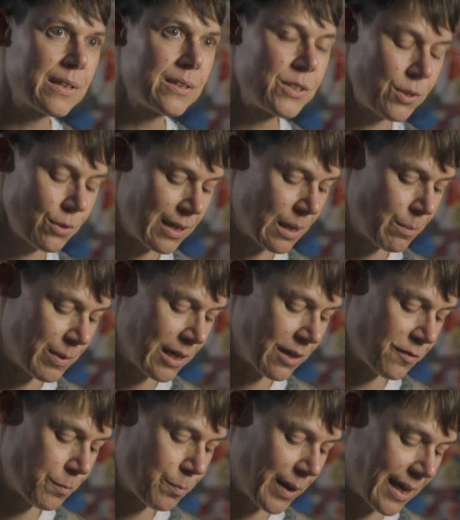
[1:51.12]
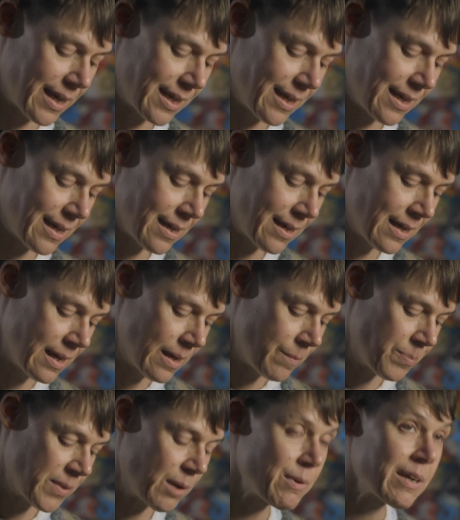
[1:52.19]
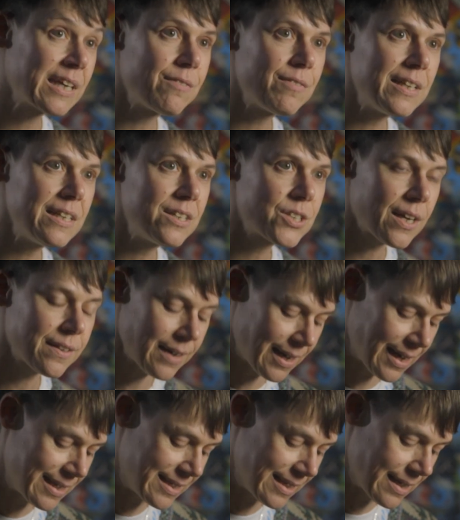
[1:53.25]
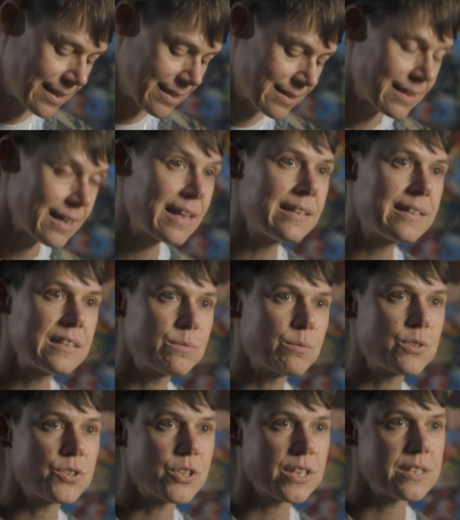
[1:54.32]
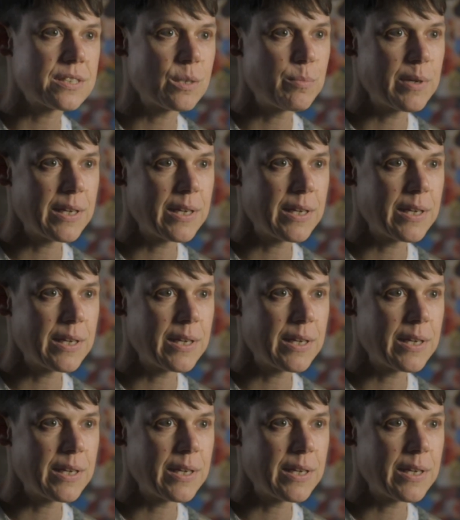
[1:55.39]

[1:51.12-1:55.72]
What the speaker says: and Tulip loved Peggy. They were giving each other ideas and this was just the